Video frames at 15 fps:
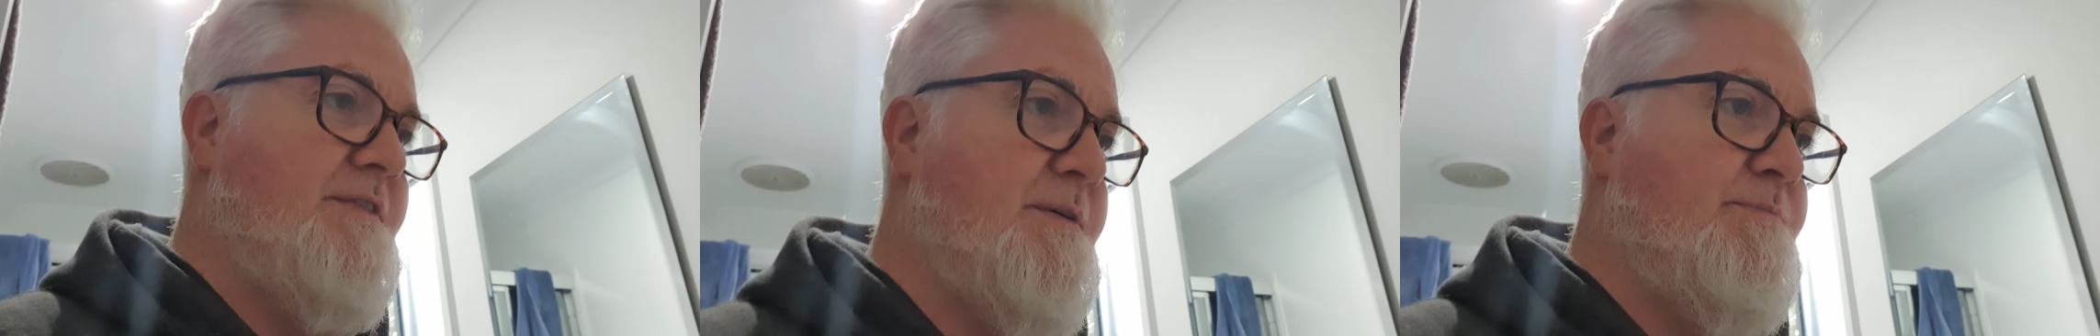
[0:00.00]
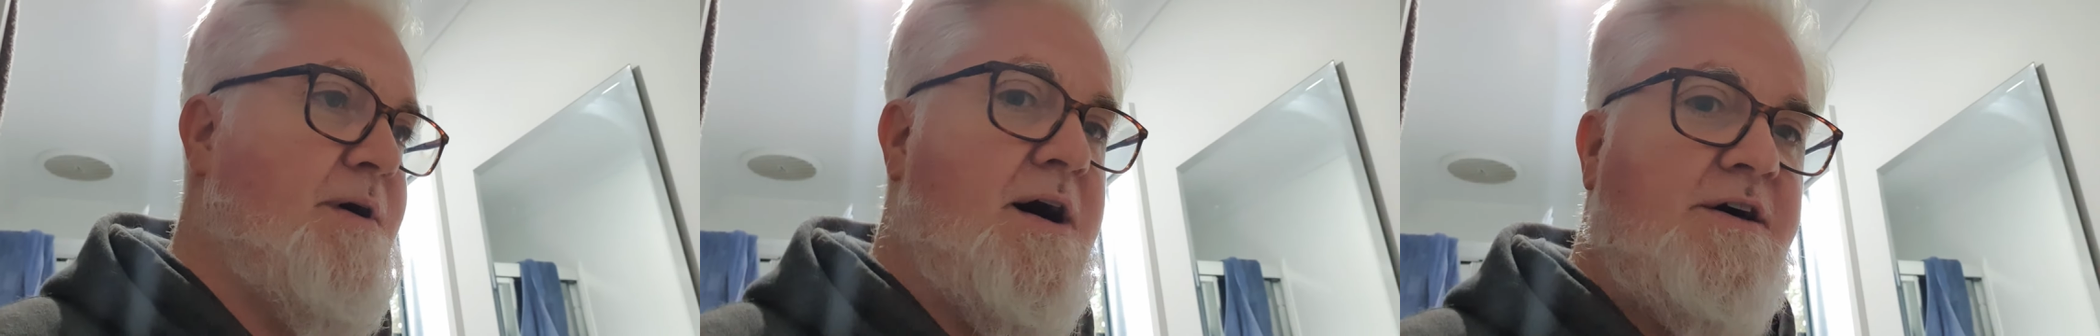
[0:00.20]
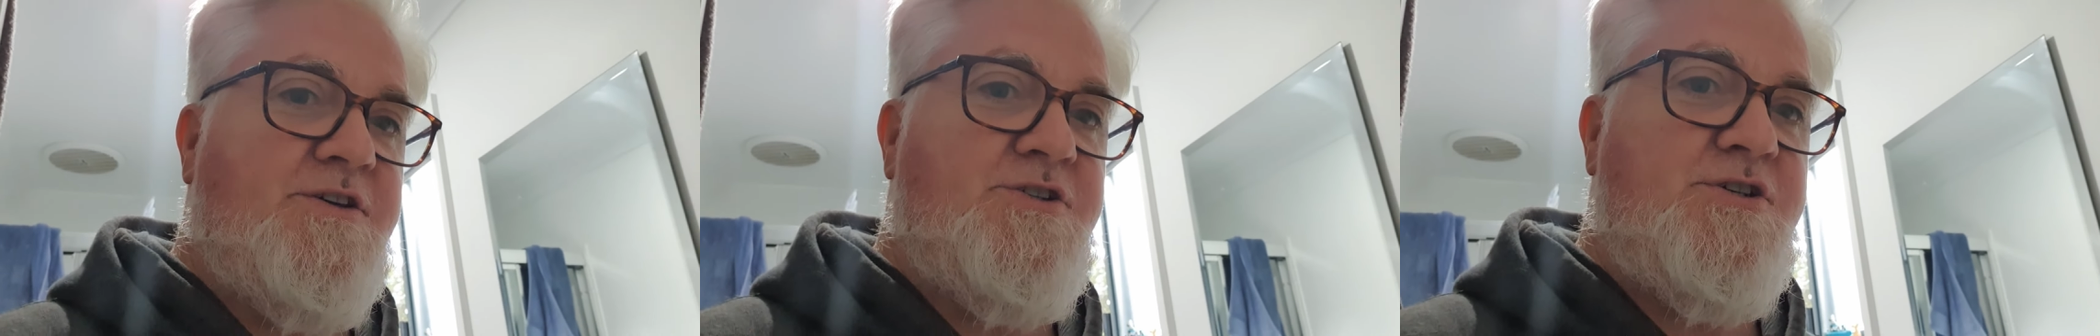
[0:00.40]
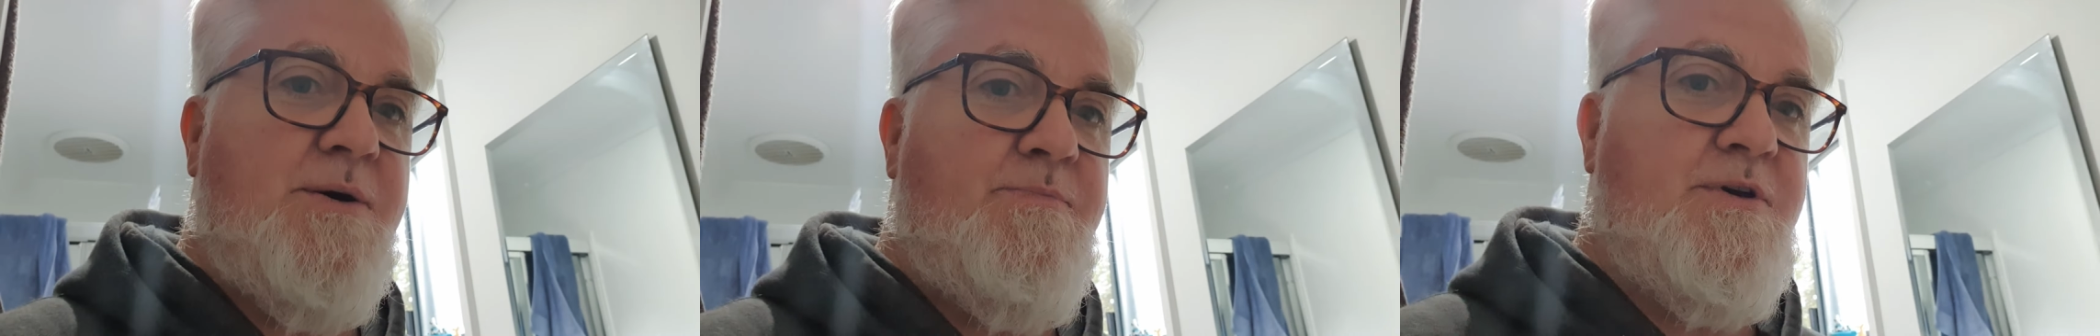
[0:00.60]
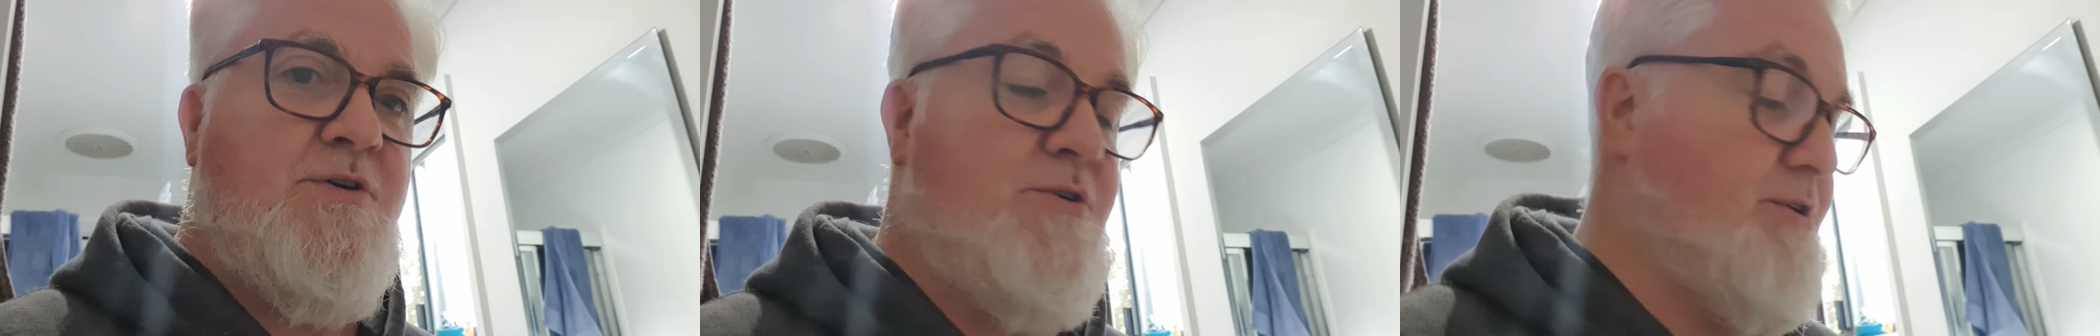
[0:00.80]
the past
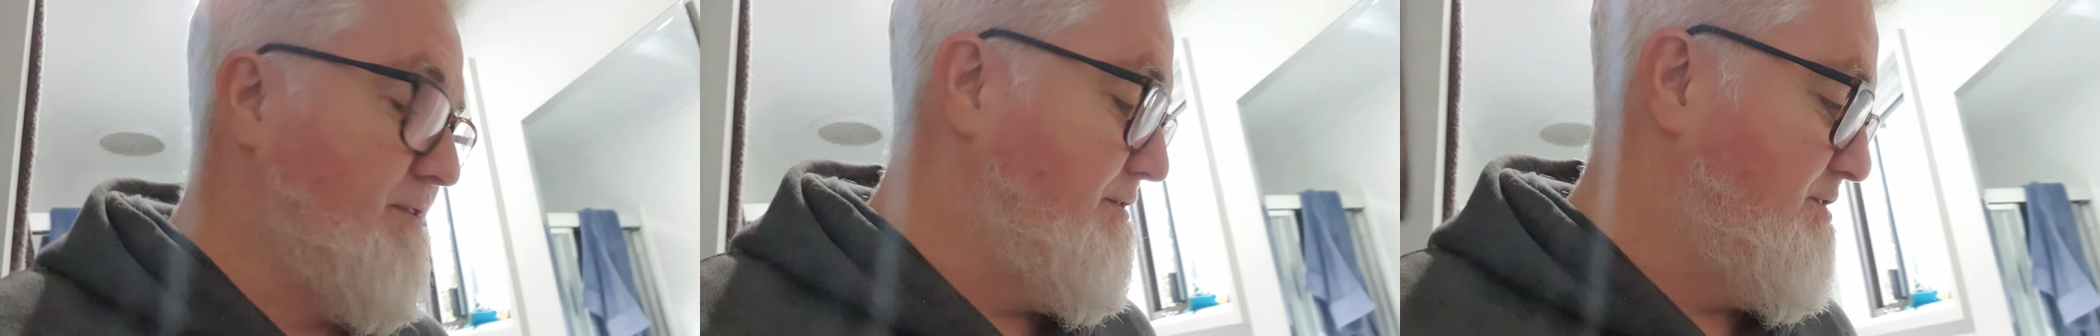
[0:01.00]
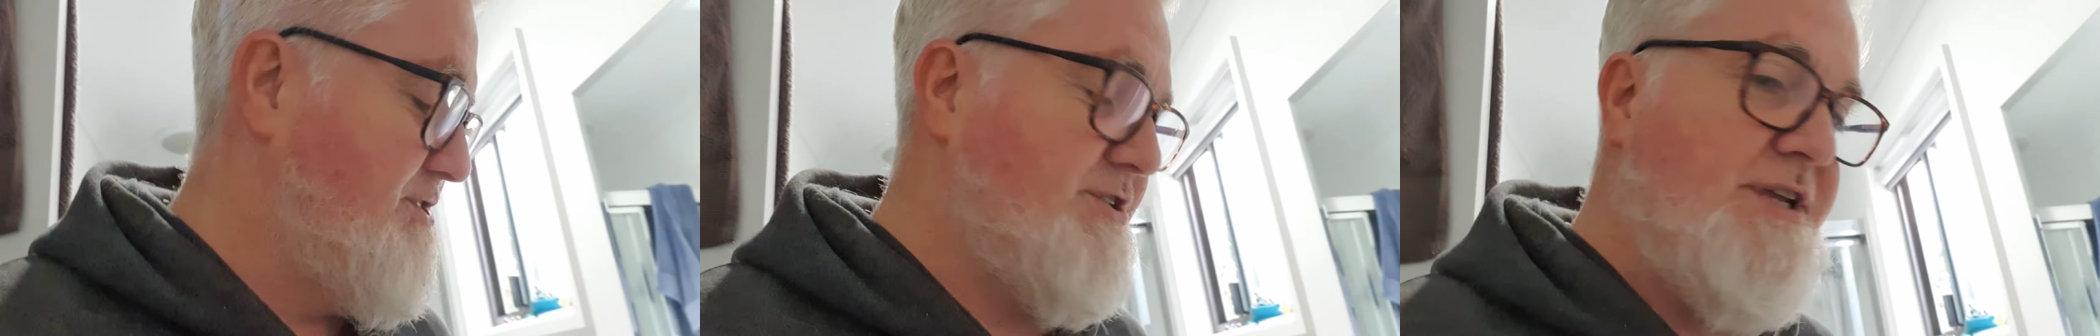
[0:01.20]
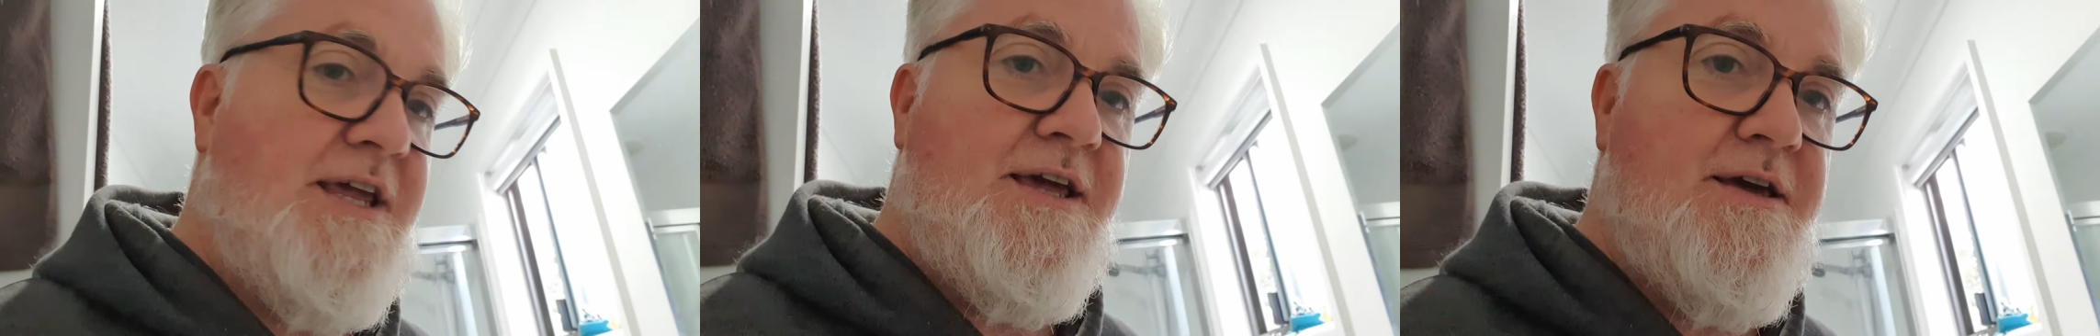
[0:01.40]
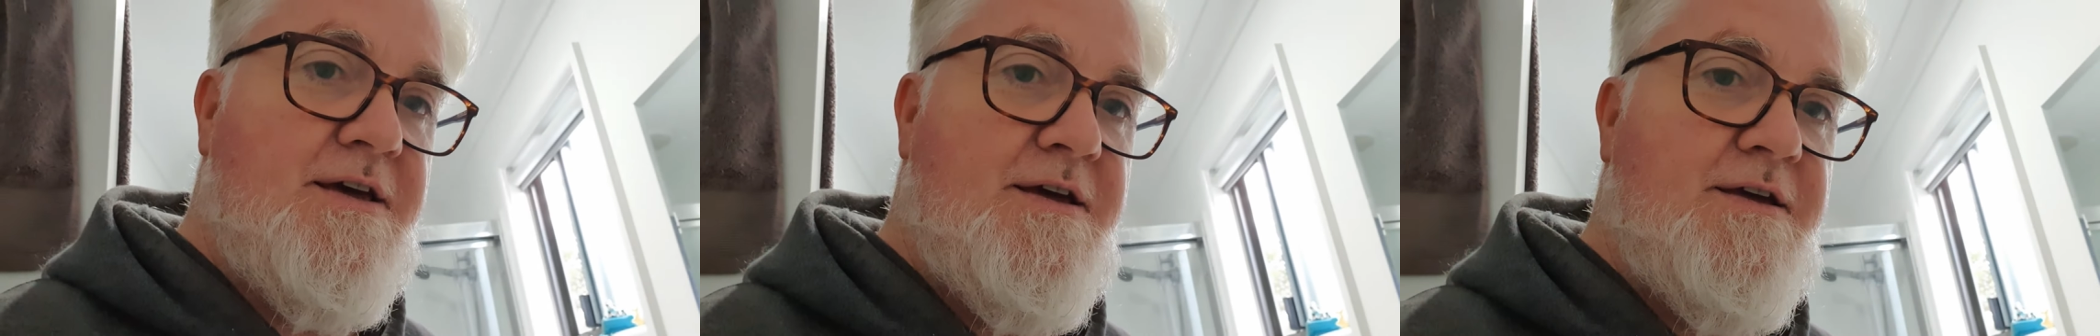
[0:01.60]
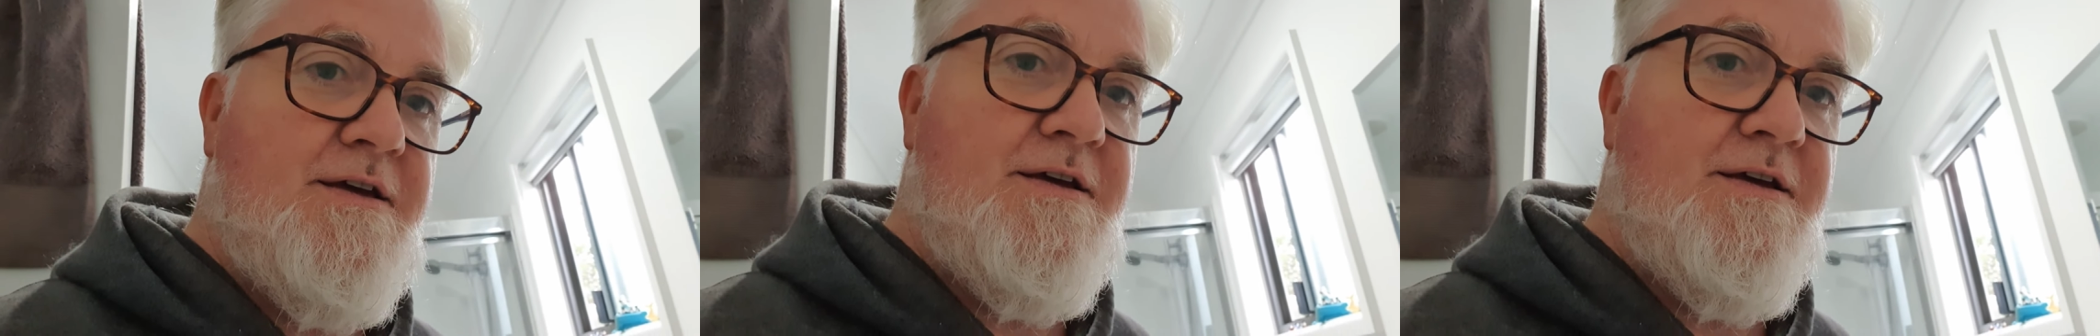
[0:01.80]
jumping onto the sink,